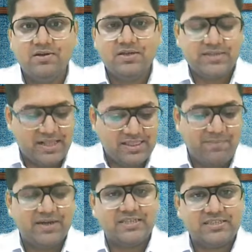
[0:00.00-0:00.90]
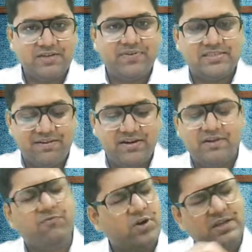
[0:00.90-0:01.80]
Sell them at 65,
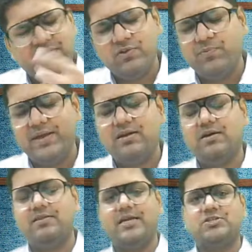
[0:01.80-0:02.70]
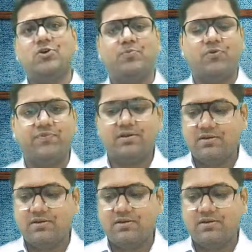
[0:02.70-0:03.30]
70, whatever you make, that's your profit.